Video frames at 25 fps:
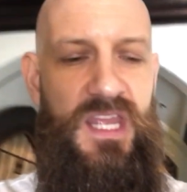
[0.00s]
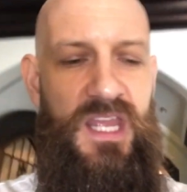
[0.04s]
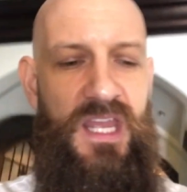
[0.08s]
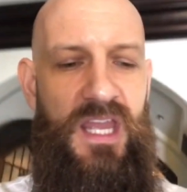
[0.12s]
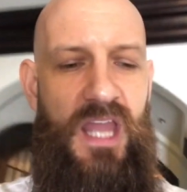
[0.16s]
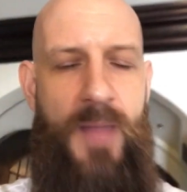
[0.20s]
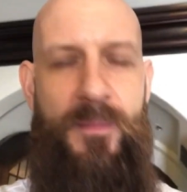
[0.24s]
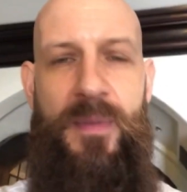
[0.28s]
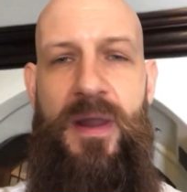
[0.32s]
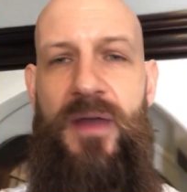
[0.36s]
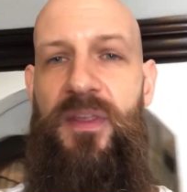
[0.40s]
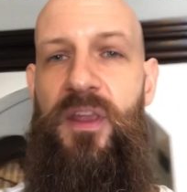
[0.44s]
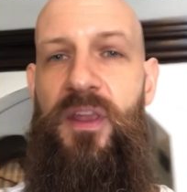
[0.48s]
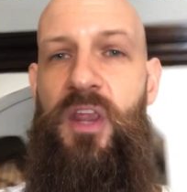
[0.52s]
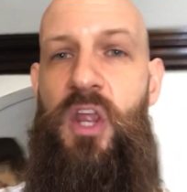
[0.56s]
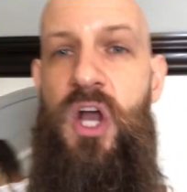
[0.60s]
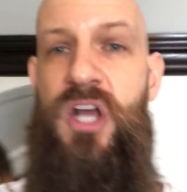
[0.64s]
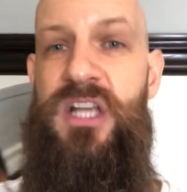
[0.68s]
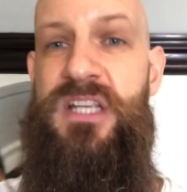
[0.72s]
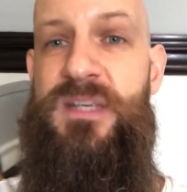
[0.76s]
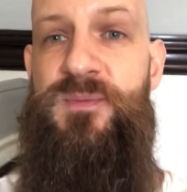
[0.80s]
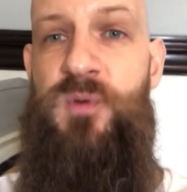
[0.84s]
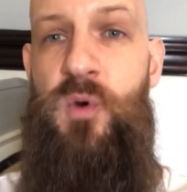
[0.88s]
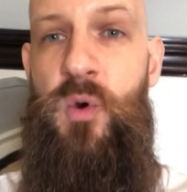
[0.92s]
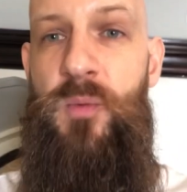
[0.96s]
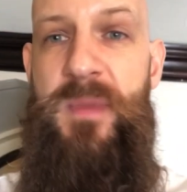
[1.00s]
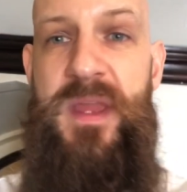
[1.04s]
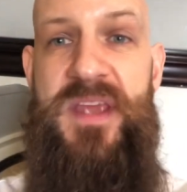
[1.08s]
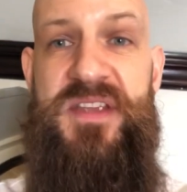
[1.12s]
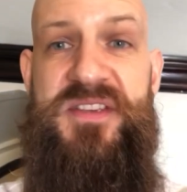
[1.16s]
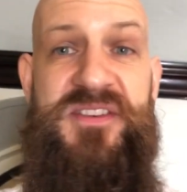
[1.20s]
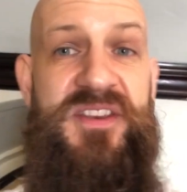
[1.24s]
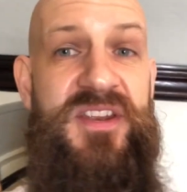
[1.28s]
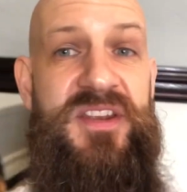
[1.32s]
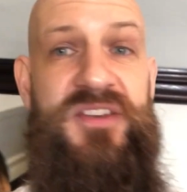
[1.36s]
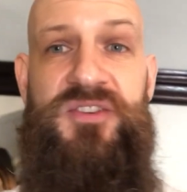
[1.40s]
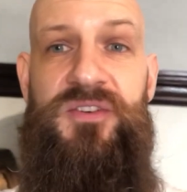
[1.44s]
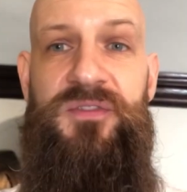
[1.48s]
about the gospel
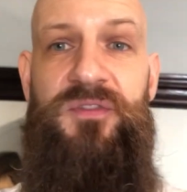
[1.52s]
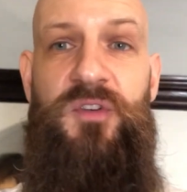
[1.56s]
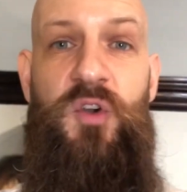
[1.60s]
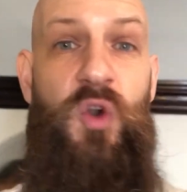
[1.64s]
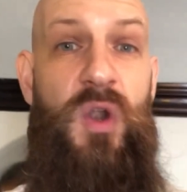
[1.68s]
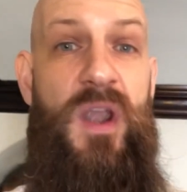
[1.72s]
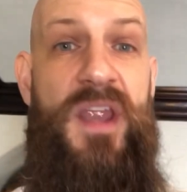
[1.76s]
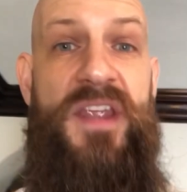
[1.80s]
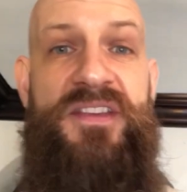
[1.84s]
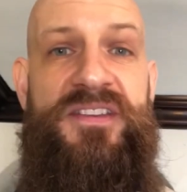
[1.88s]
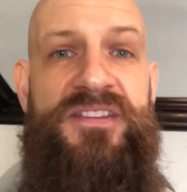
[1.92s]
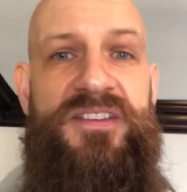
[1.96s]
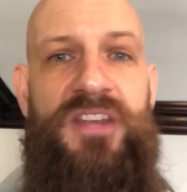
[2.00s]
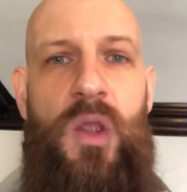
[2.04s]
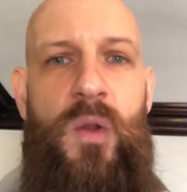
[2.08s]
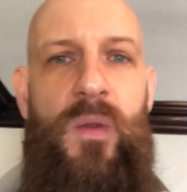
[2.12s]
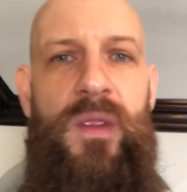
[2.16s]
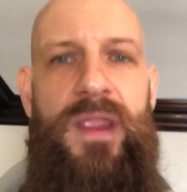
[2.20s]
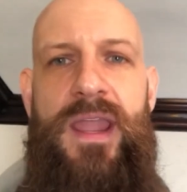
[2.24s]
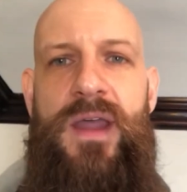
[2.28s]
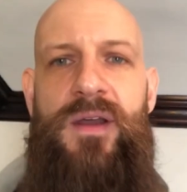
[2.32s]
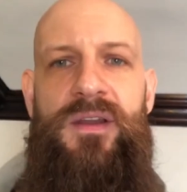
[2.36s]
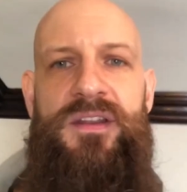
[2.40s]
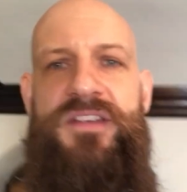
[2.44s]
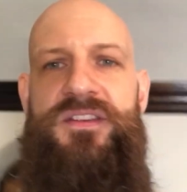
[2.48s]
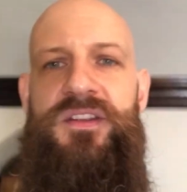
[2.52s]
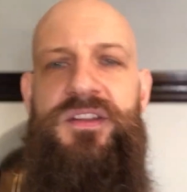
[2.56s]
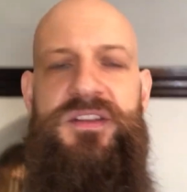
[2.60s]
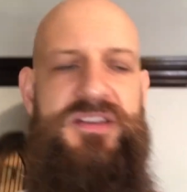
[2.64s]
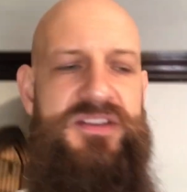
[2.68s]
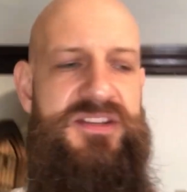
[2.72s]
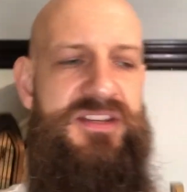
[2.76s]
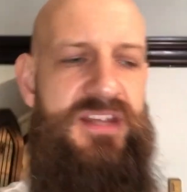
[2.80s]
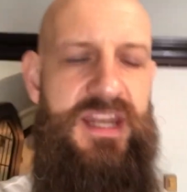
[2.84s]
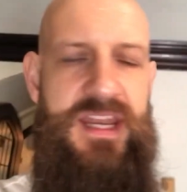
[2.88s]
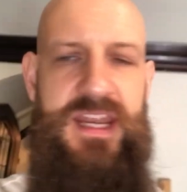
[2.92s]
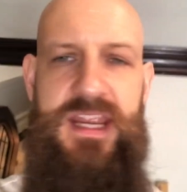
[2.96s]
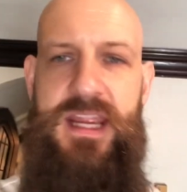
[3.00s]
message of grace going out into the
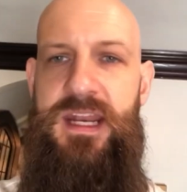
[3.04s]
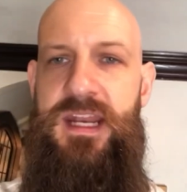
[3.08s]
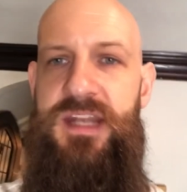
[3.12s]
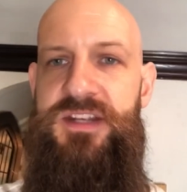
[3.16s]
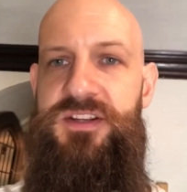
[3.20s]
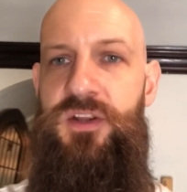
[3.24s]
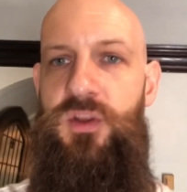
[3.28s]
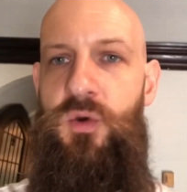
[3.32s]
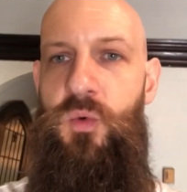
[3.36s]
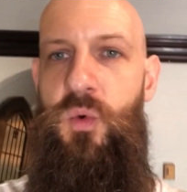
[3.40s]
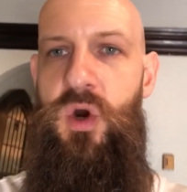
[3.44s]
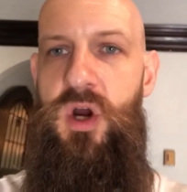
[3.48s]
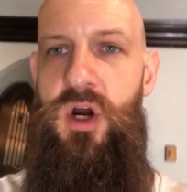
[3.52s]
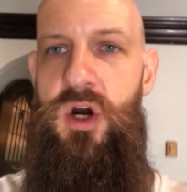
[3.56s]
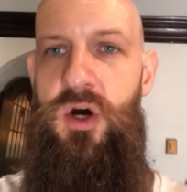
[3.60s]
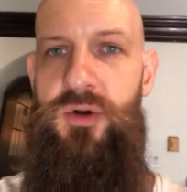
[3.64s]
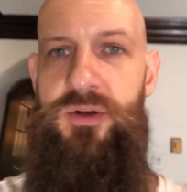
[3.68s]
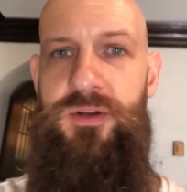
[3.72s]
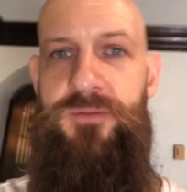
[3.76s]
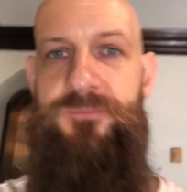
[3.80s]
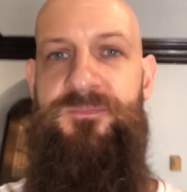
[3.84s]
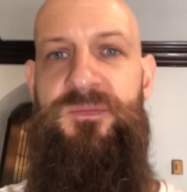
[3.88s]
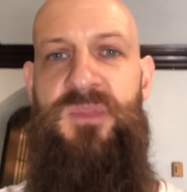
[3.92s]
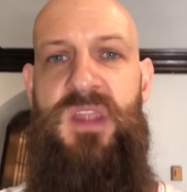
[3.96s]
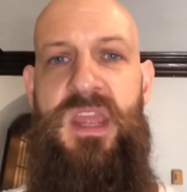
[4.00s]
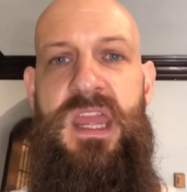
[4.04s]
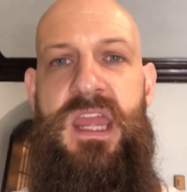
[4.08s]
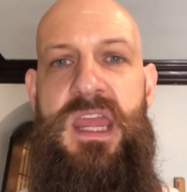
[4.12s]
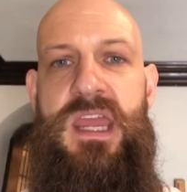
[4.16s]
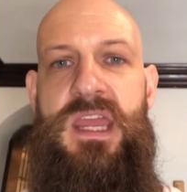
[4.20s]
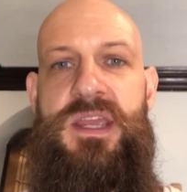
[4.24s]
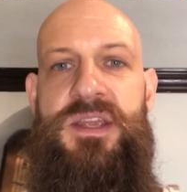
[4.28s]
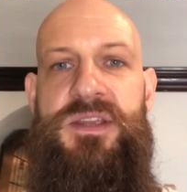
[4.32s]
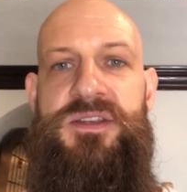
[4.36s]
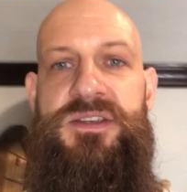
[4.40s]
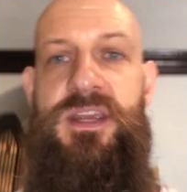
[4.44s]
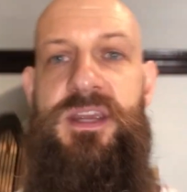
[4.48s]
city and into the world, and seeing the